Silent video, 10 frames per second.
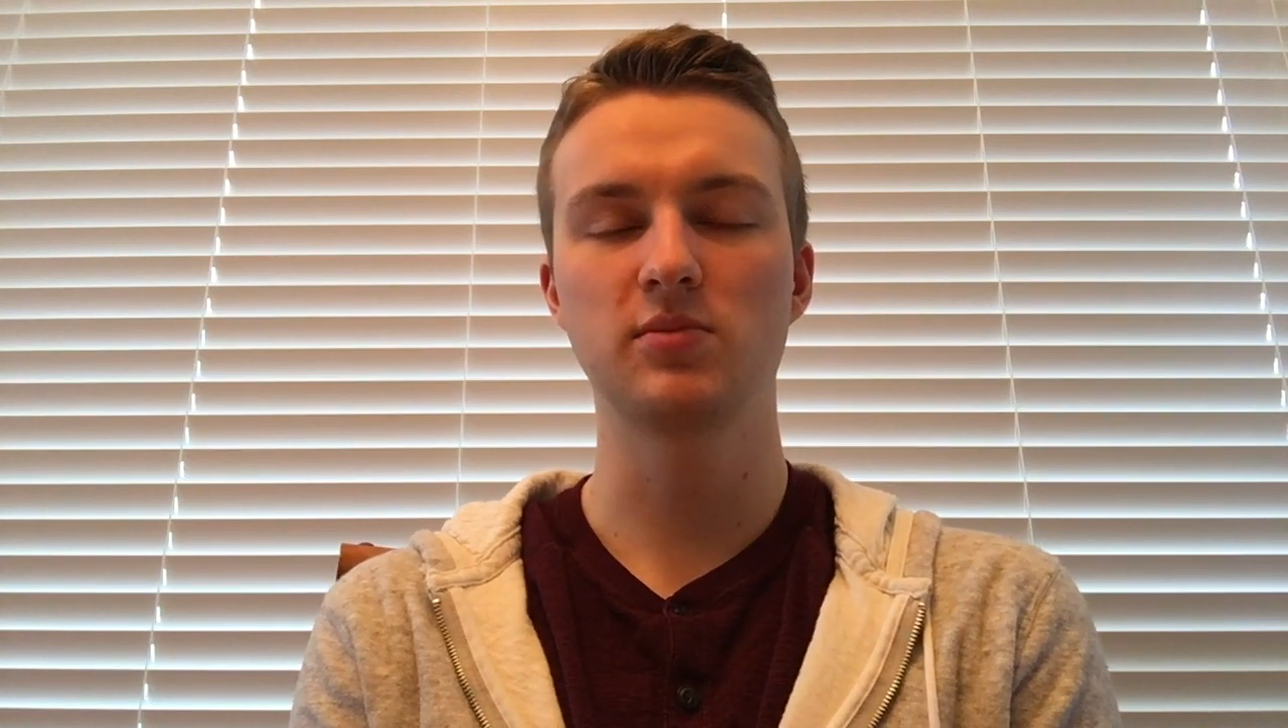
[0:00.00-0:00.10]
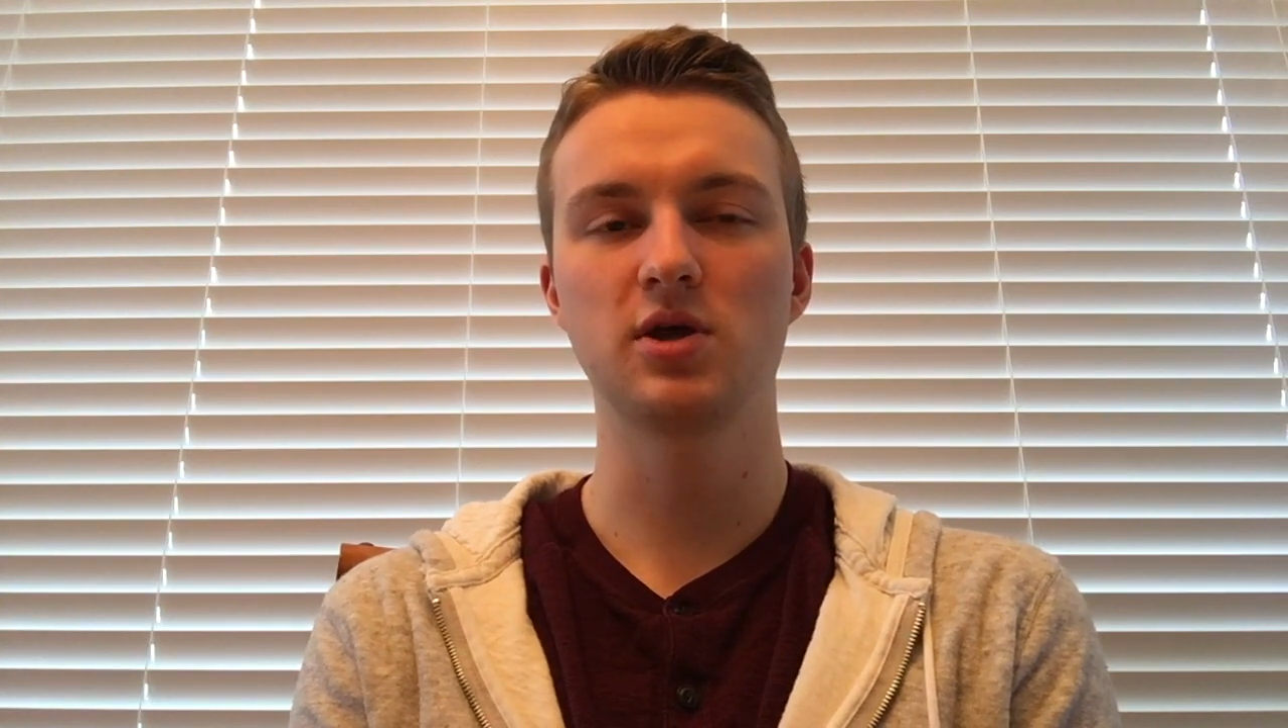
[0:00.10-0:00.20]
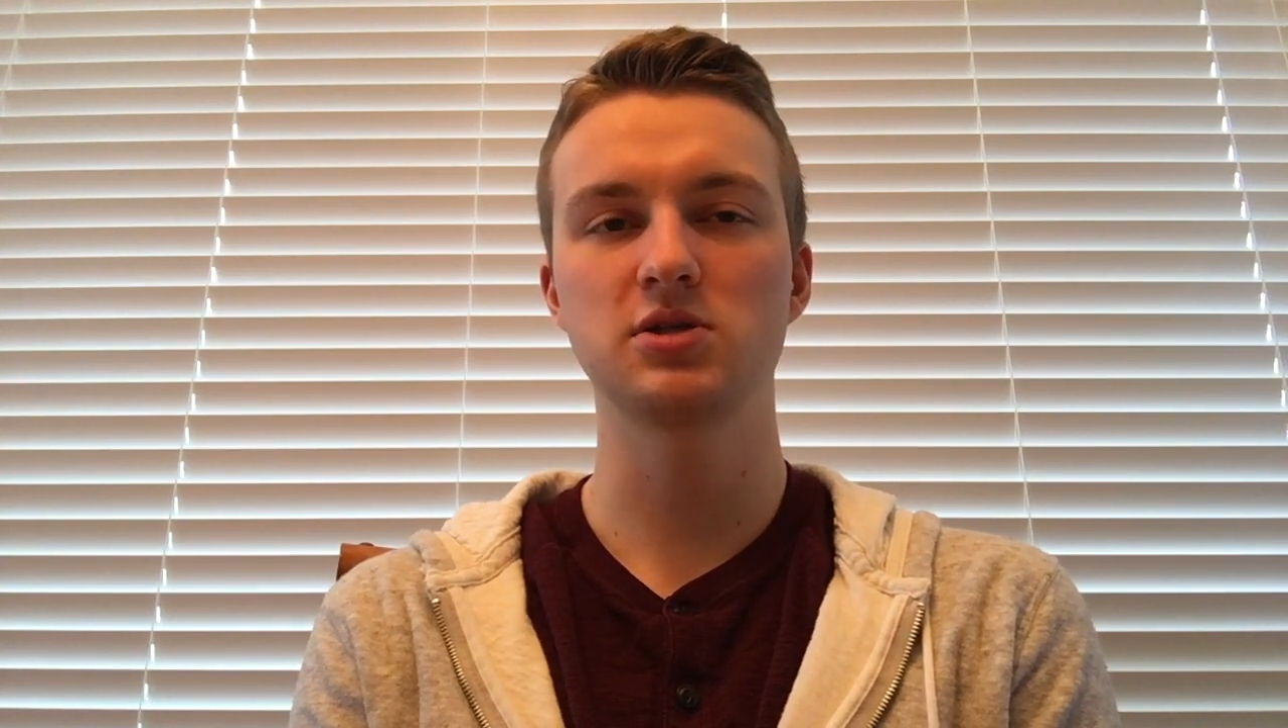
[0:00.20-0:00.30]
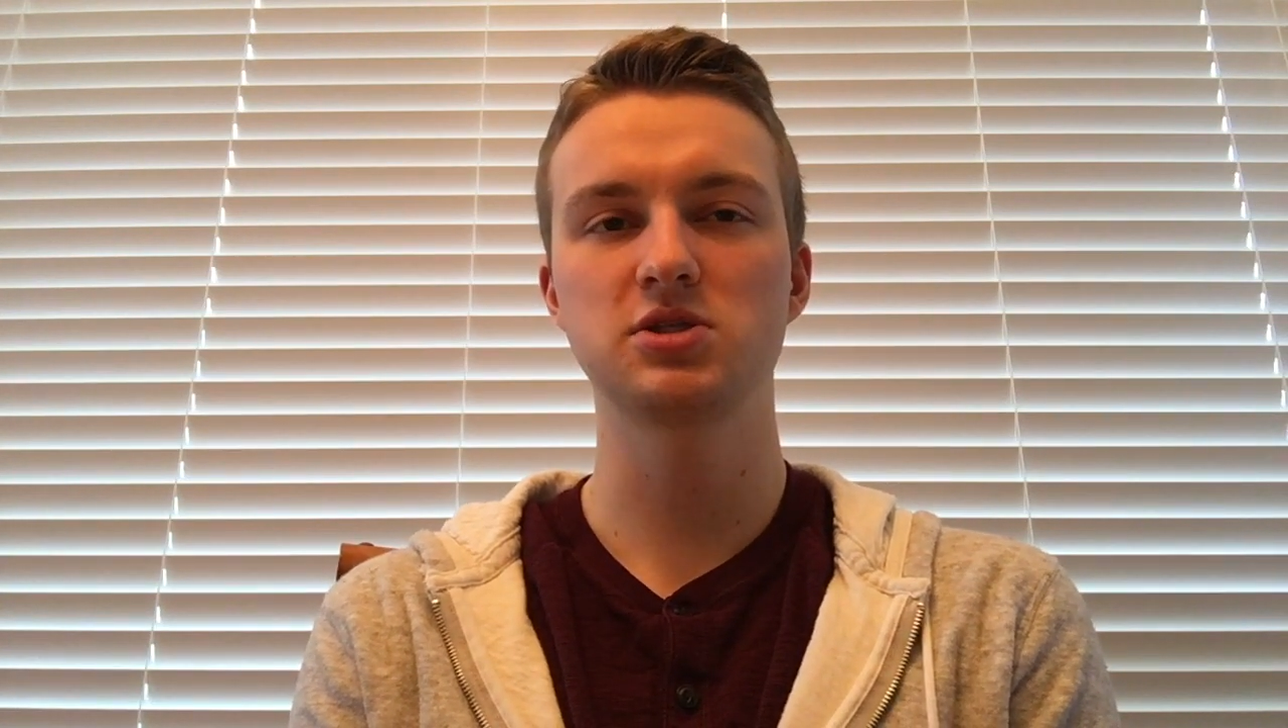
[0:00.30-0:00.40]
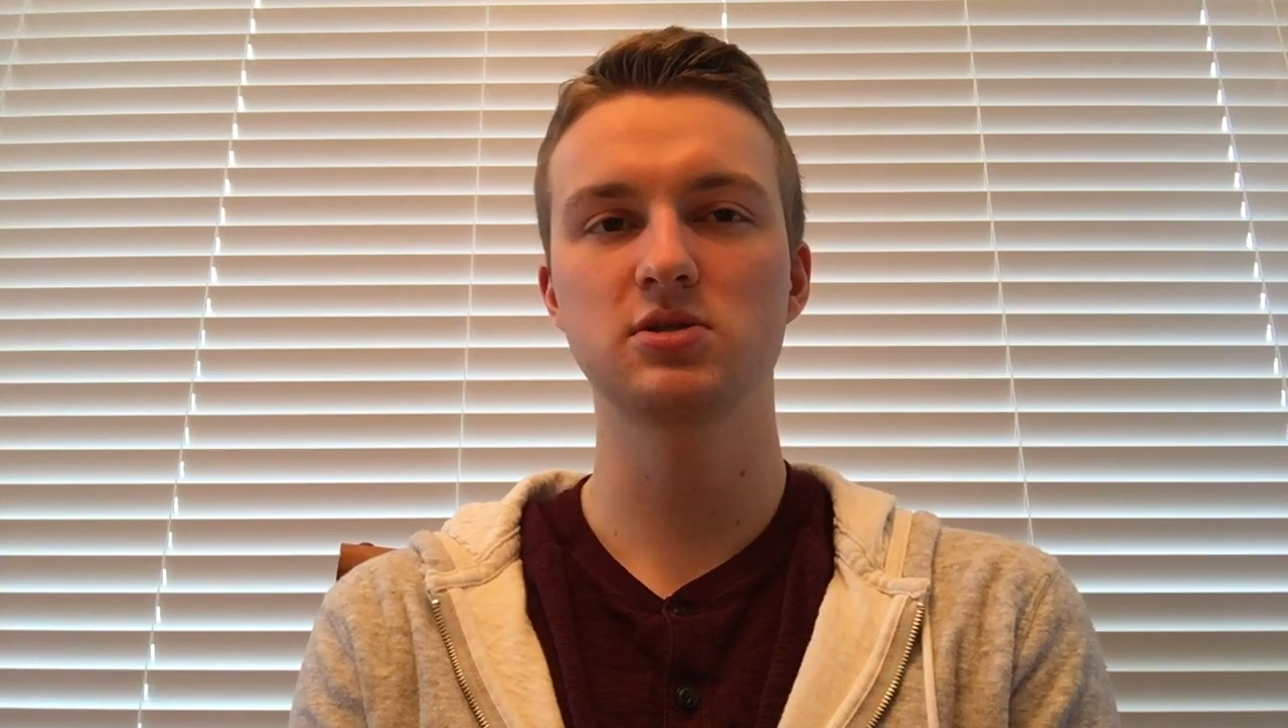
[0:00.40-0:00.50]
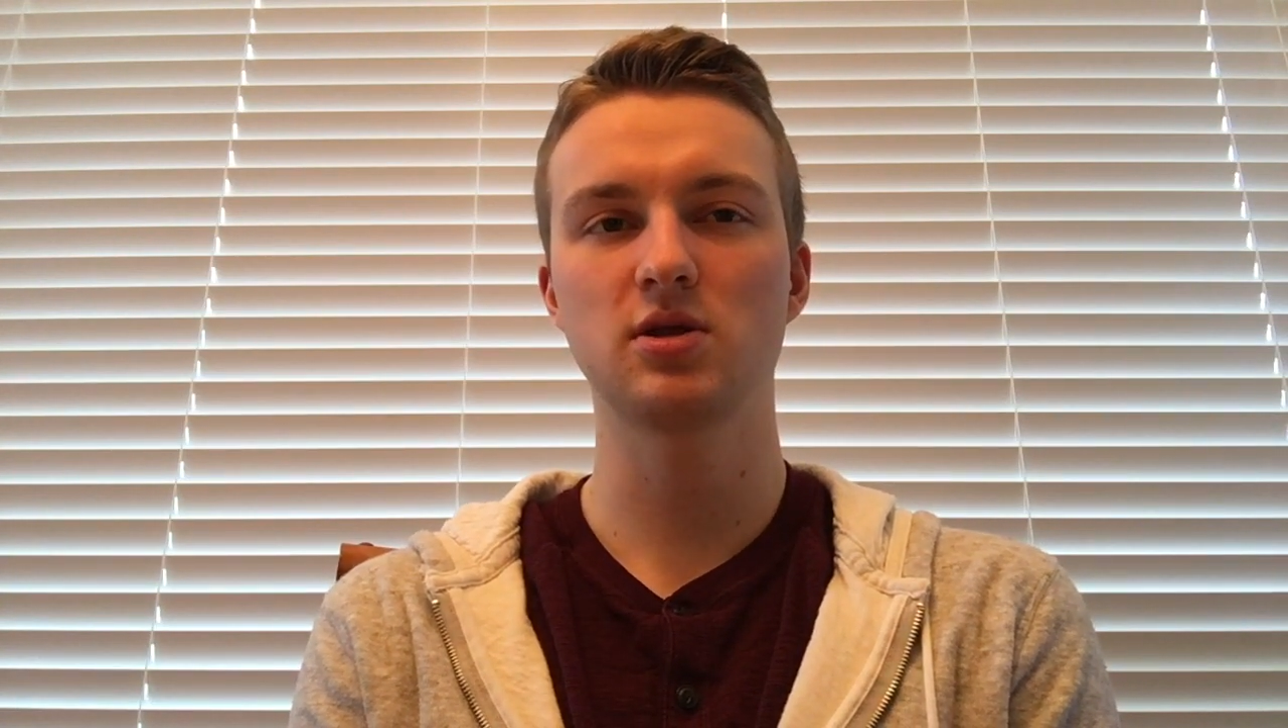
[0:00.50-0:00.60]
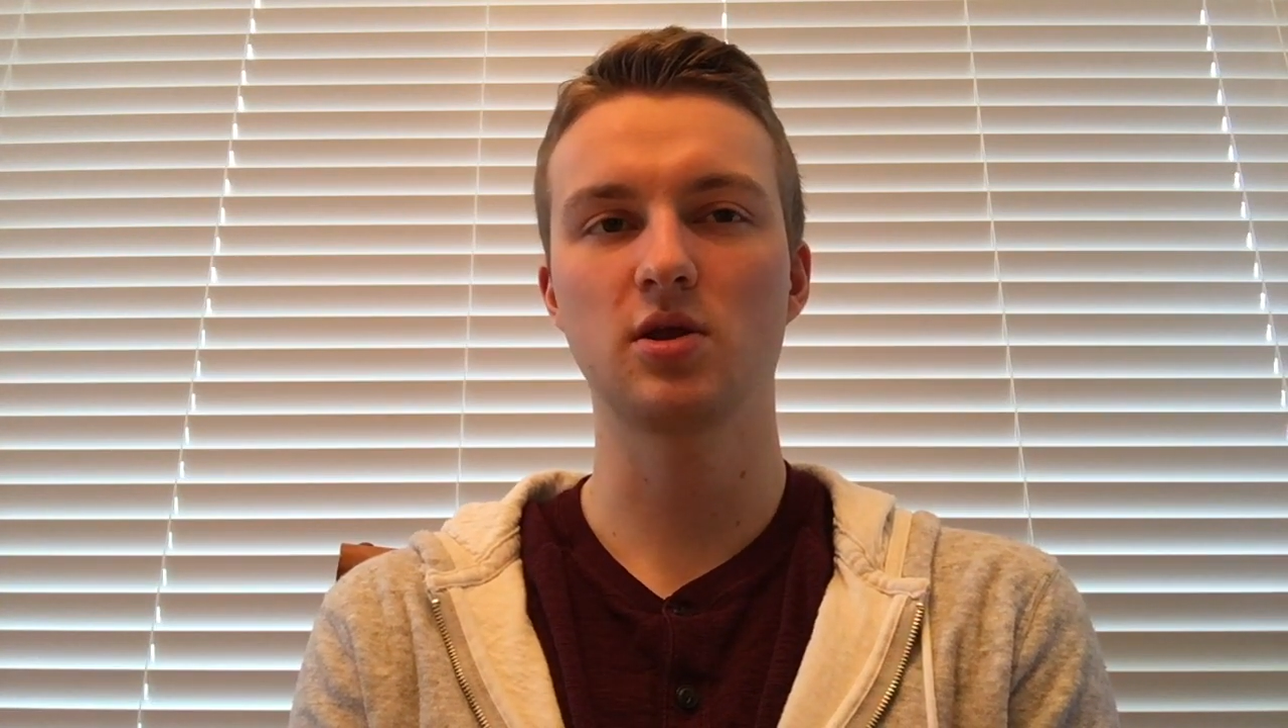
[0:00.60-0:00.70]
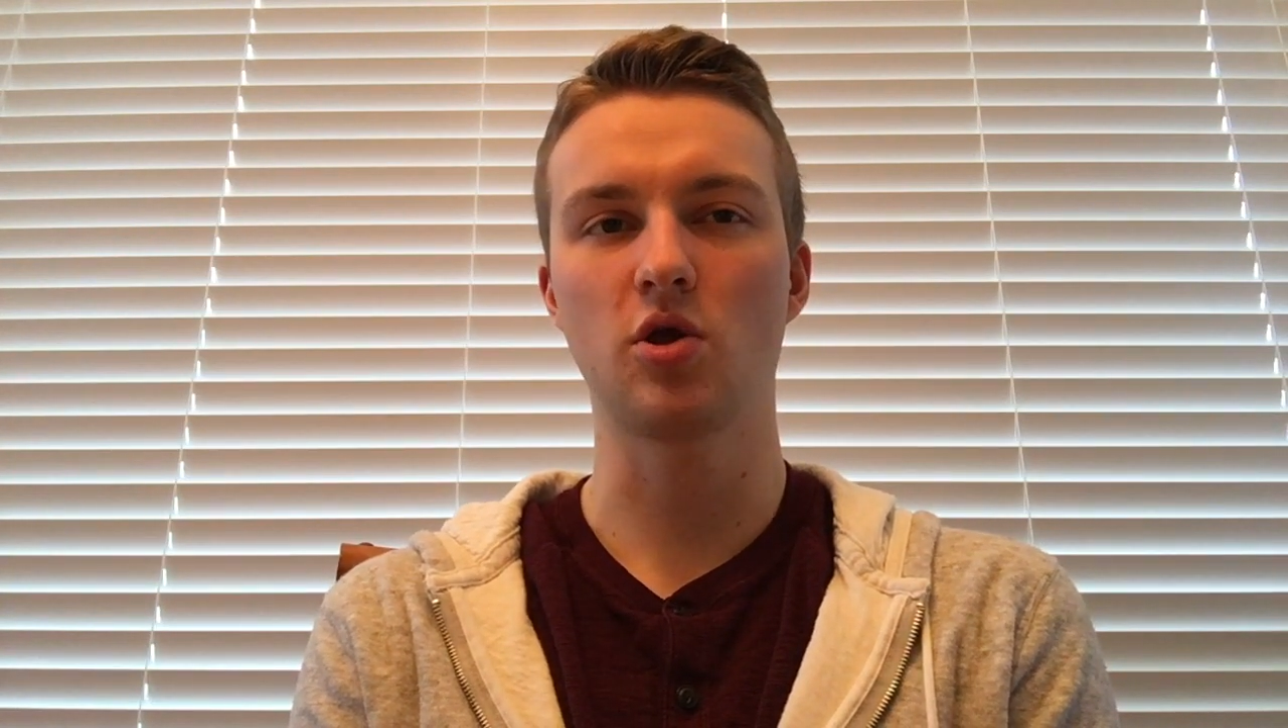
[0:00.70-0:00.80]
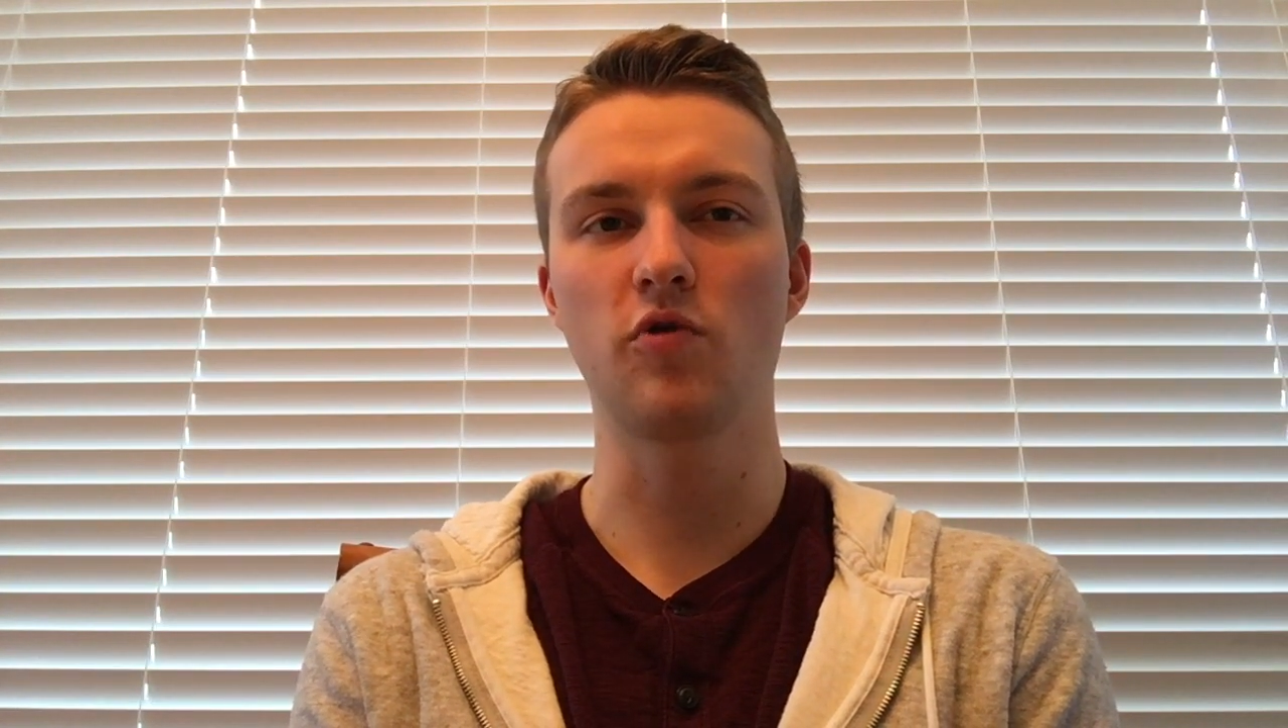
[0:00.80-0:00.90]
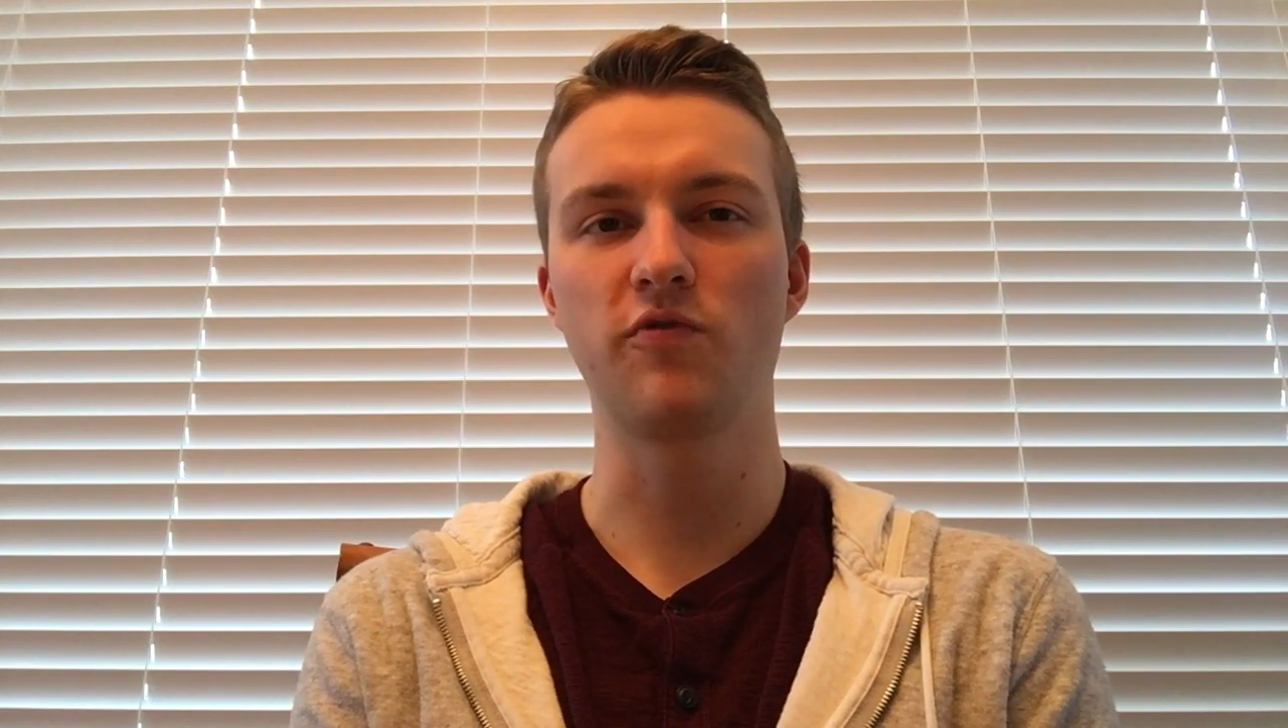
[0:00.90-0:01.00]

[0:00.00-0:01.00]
does go